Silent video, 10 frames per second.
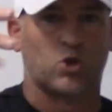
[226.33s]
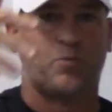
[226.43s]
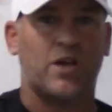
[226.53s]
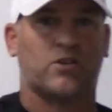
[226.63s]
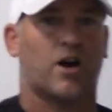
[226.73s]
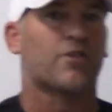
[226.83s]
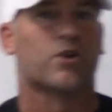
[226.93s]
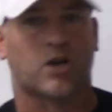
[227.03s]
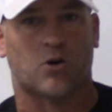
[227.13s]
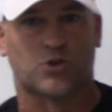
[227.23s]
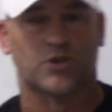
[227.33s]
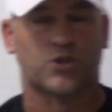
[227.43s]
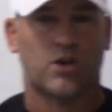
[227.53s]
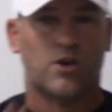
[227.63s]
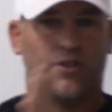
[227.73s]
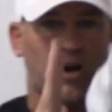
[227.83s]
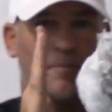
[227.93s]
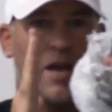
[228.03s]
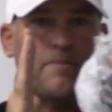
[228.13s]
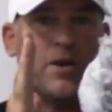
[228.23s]
speak to other coaches, there
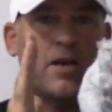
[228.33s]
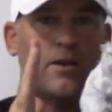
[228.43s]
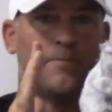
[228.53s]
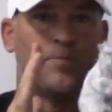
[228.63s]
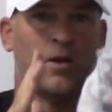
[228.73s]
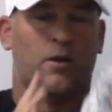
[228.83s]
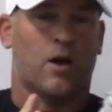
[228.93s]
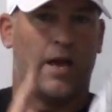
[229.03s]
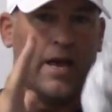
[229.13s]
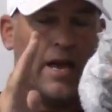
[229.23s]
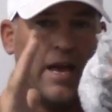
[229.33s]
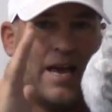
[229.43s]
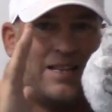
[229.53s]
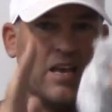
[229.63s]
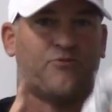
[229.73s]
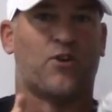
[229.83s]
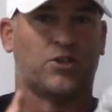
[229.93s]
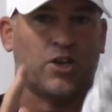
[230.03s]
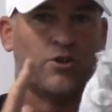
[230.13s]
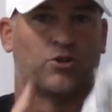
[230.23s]
may be a, a, a
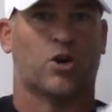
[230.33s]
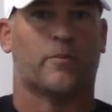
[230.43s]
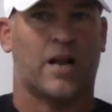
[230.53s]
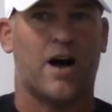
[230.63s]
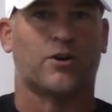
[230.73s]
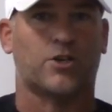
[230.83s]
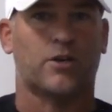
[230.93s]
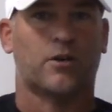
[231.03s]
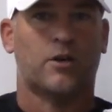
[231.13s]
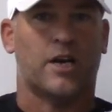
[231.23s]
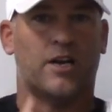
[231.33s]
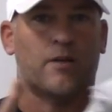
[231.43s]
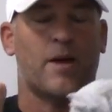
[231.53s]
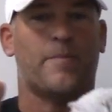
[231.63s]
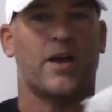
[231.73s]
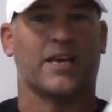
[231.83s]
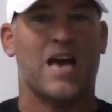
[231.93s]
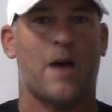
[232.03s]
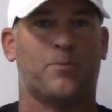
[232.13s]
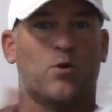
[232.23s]
difference in your terminology and there may be a
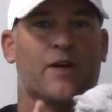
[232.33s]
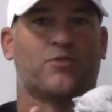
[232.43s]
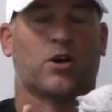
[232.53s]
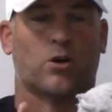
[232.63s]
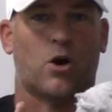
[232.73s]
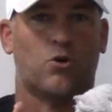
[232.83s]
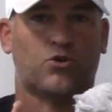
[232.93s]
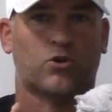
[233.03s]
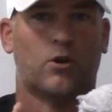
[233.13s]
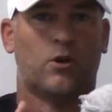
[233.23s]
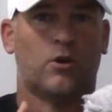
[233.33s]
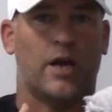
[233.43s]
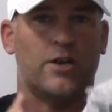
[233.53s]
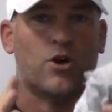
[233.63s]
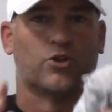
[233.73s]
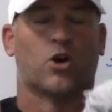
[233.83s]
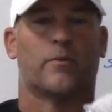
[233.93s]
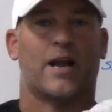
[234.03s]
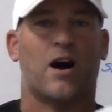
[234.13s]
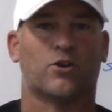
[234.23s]
gap you have to close in your
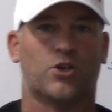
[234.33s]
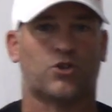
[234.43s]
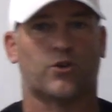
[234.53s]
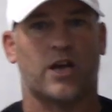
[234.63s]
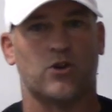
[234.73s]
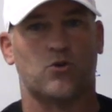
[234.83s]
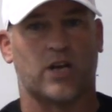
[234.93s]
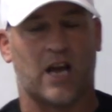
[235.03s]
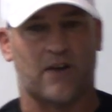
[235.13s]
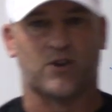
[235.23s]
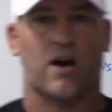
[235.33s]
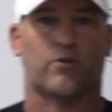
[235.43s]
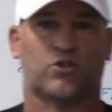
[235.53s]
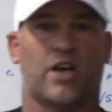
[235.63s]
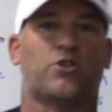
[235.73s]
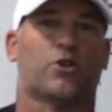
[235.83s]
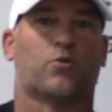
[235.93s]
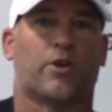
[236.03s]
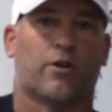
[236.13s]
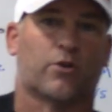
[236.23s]
terminology so that you can have conversations
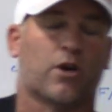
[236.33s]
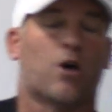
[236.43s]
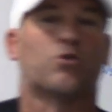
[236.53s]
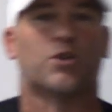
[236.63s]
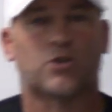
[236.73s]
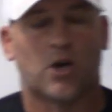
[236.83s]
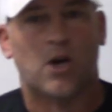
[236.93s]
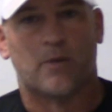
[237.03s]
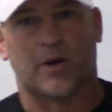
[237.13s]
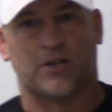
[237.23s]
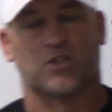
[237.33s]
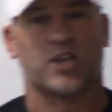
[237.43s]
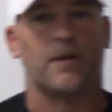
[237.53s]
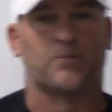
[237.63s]
with other coaches. But at the same